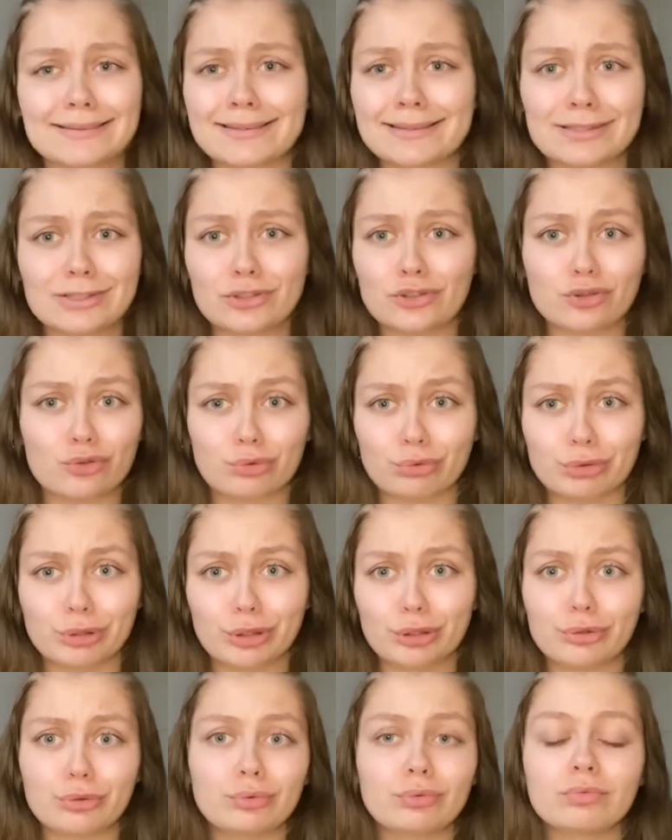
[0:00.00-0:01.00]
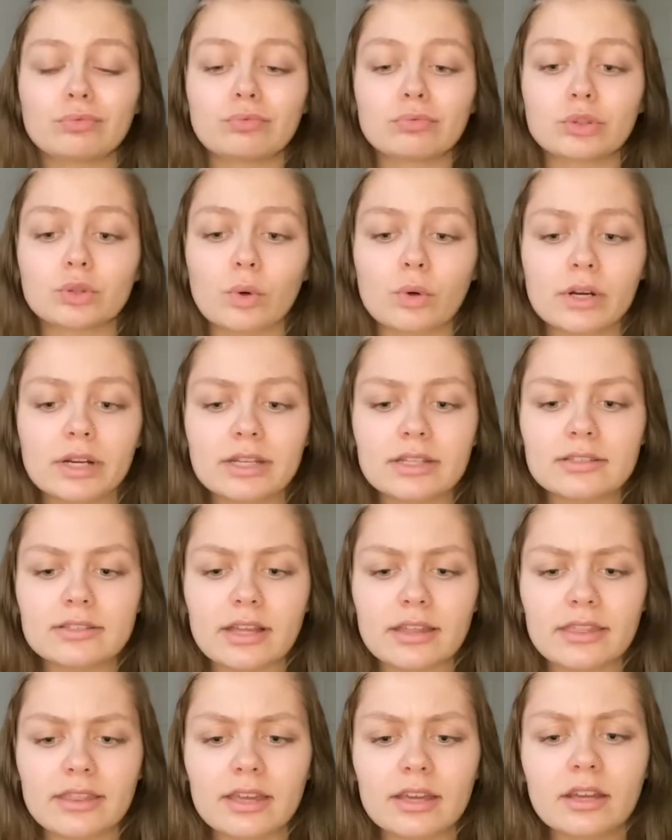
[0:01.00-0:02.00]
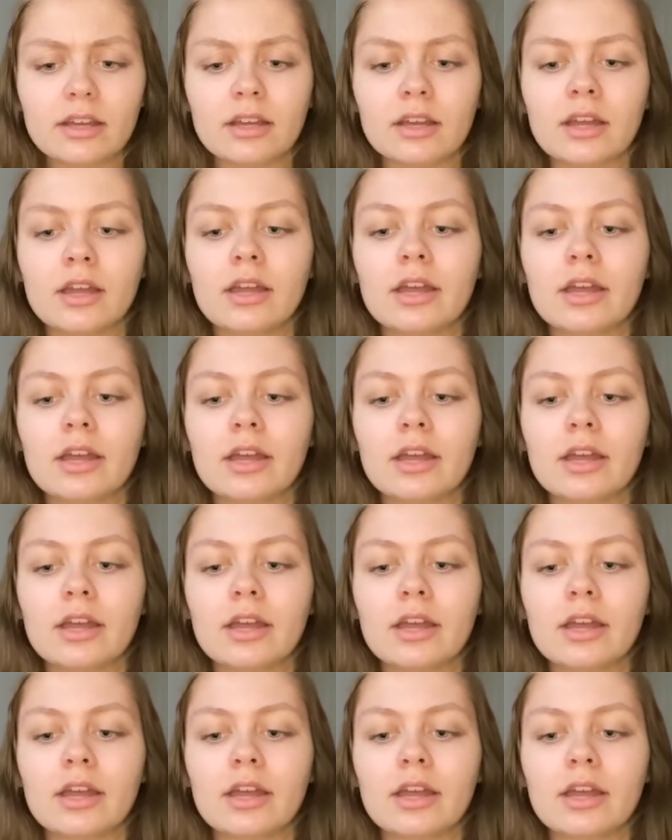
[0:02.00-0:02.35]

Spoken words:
it's true stories, I think,